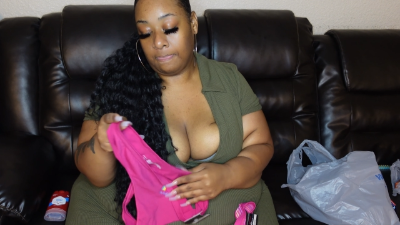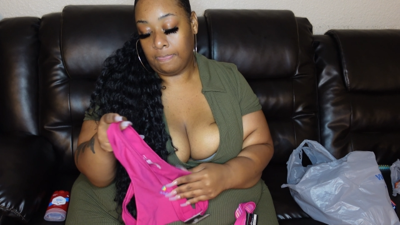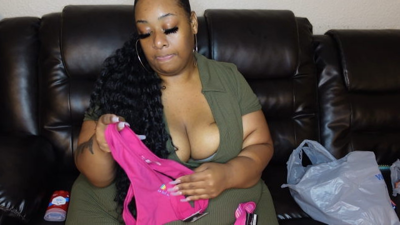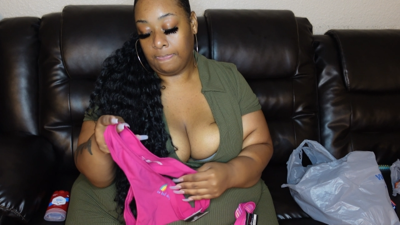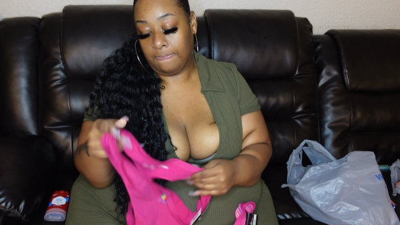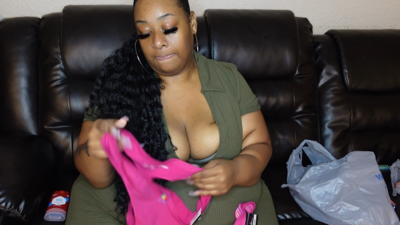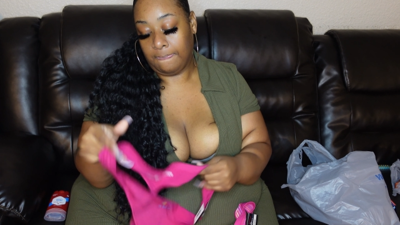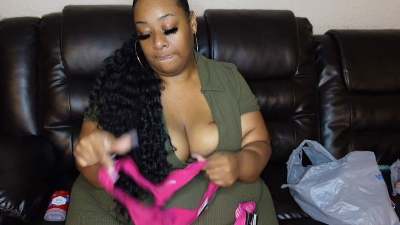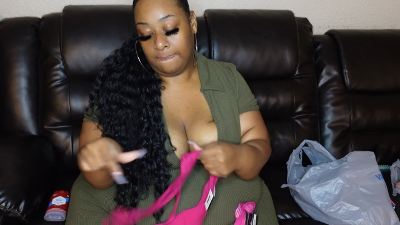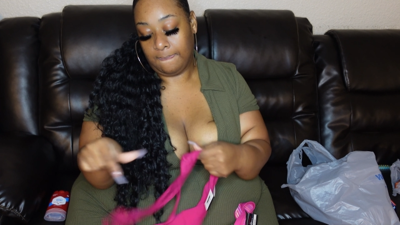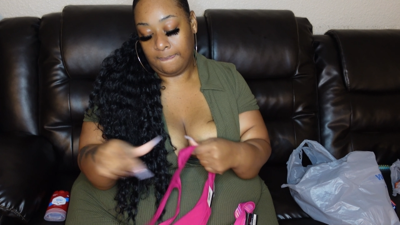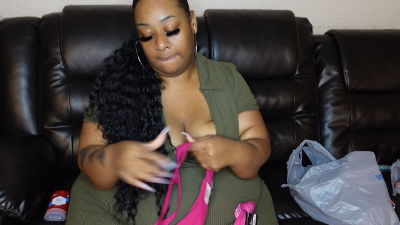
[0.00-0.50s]

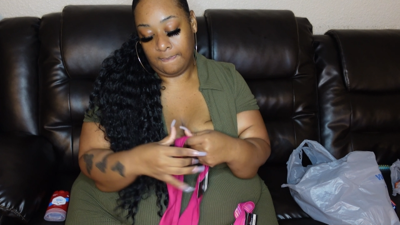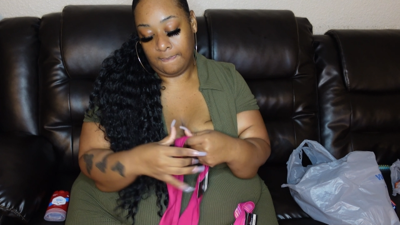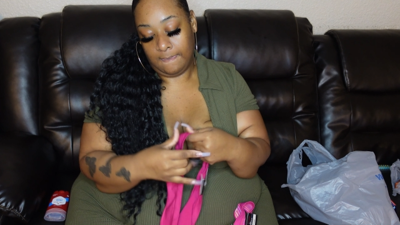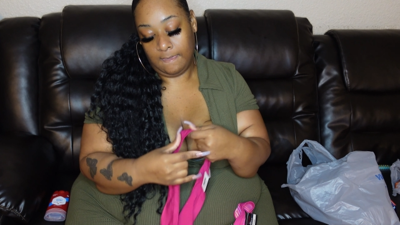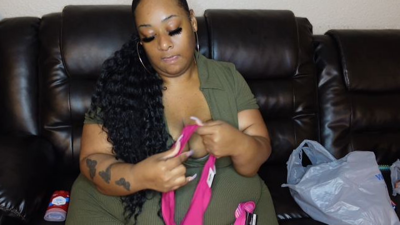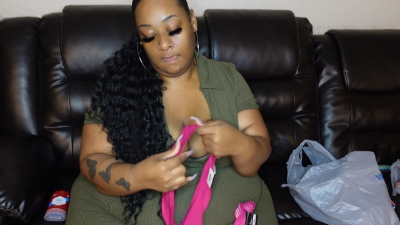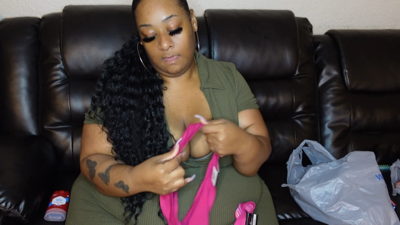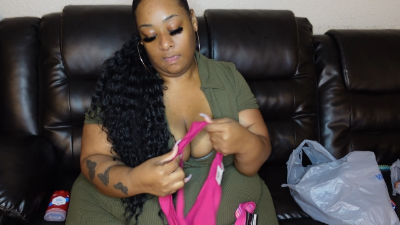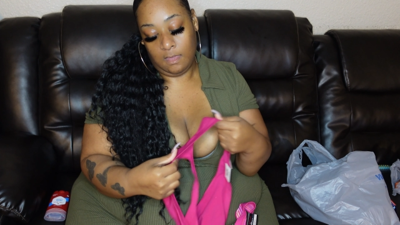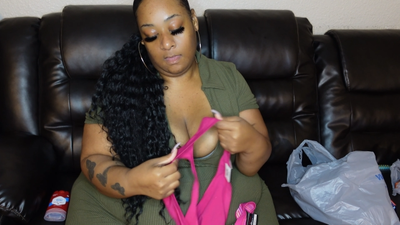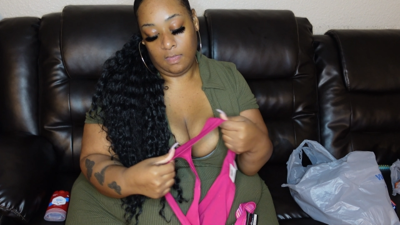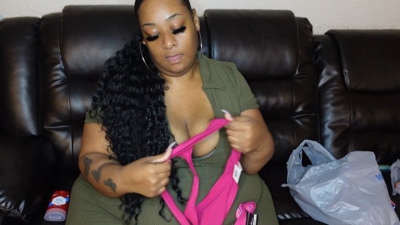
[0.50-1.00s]

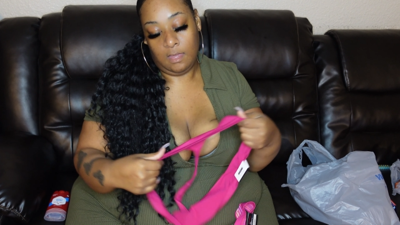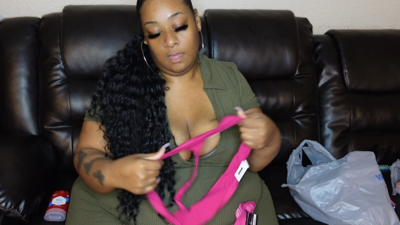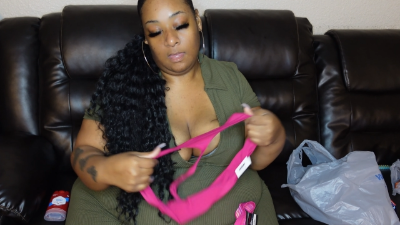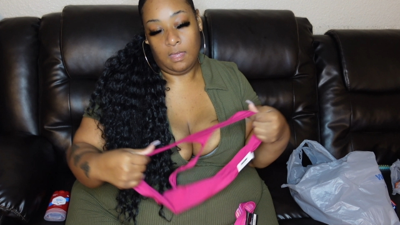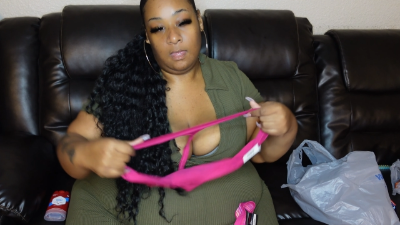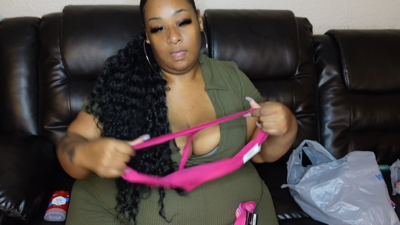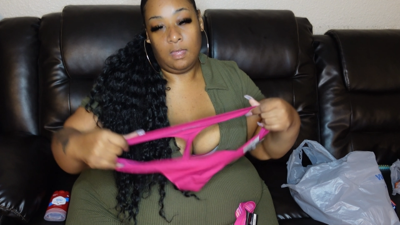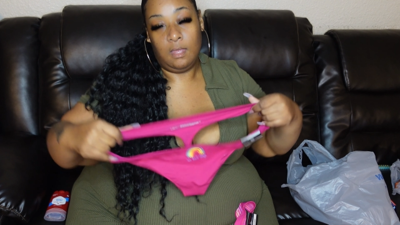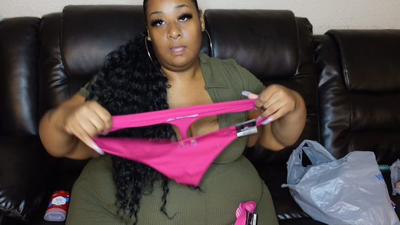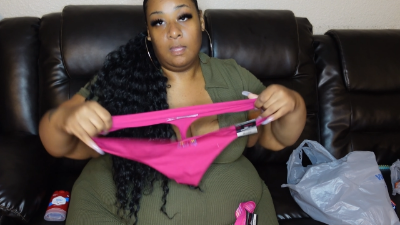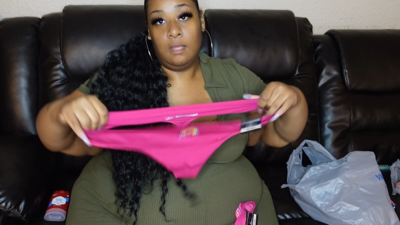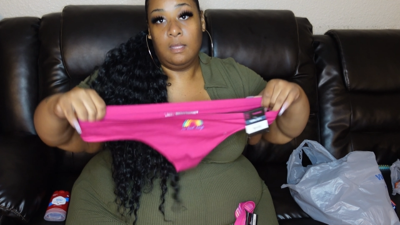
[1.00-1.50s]

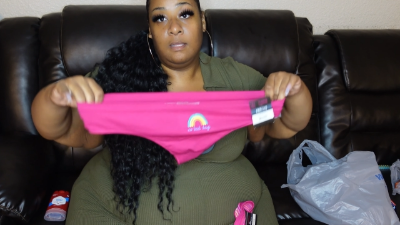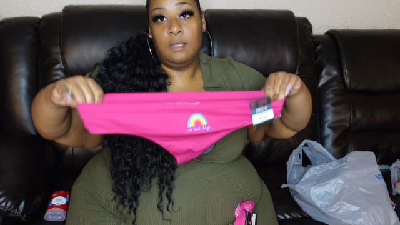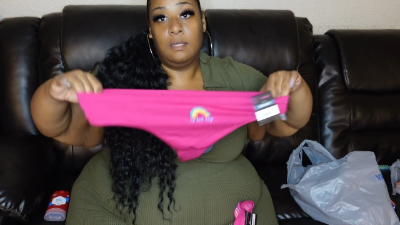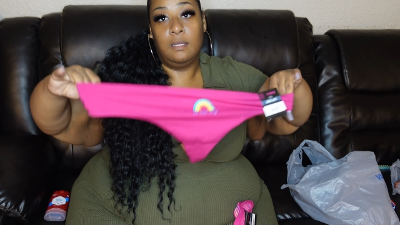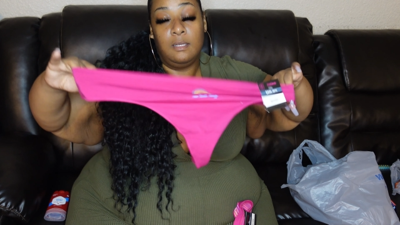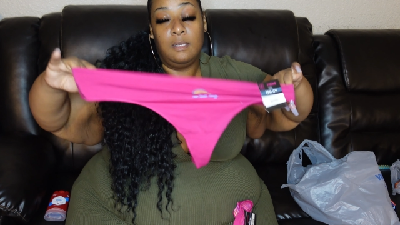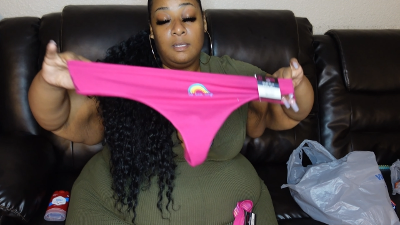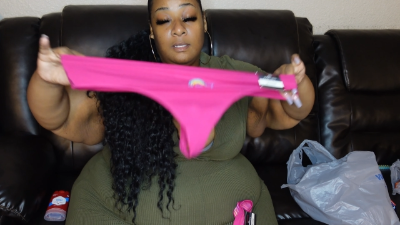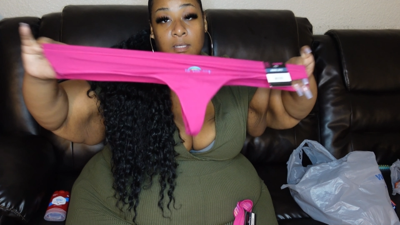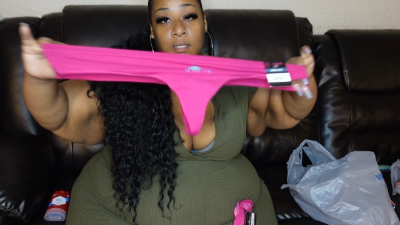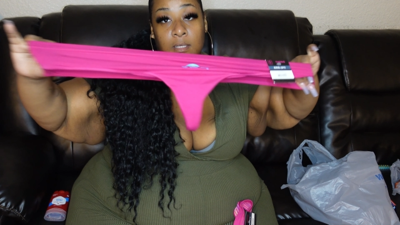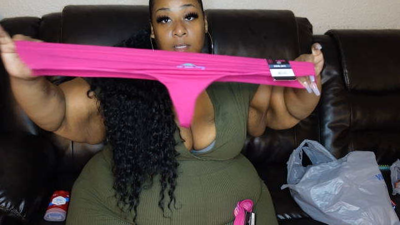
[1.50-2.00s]

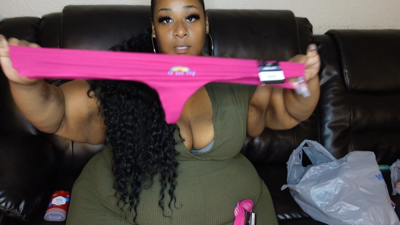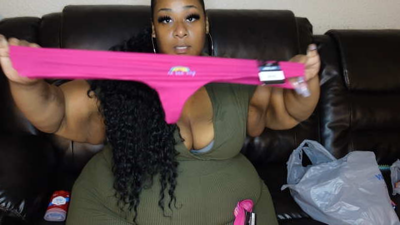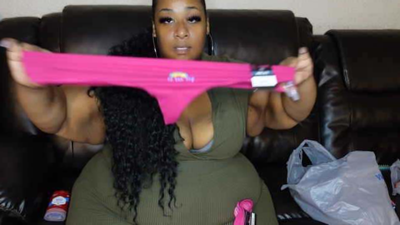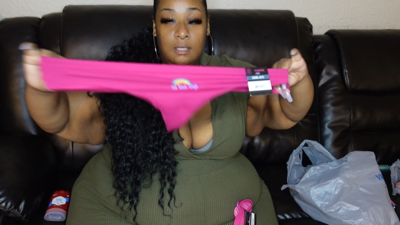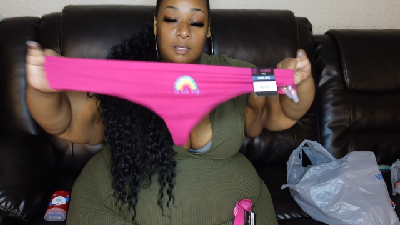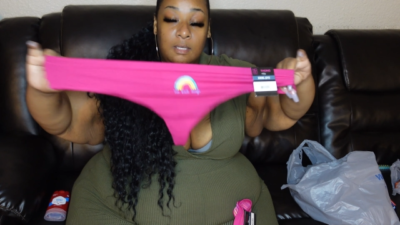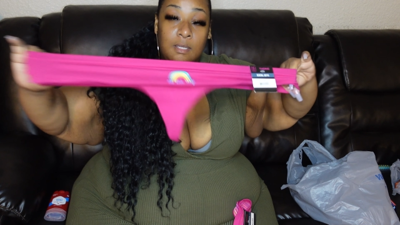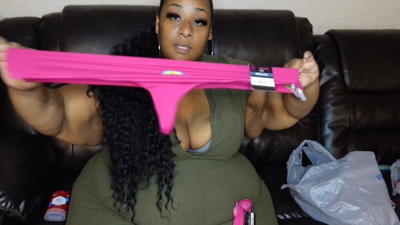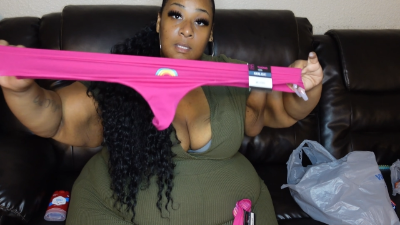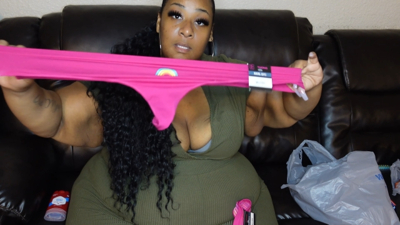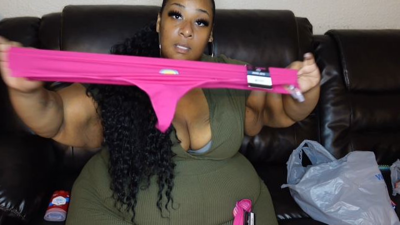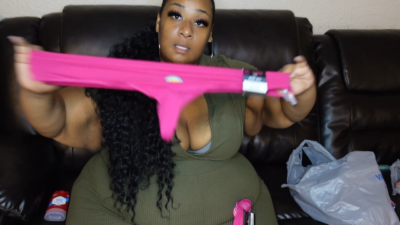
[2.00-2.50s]
Nothing is said.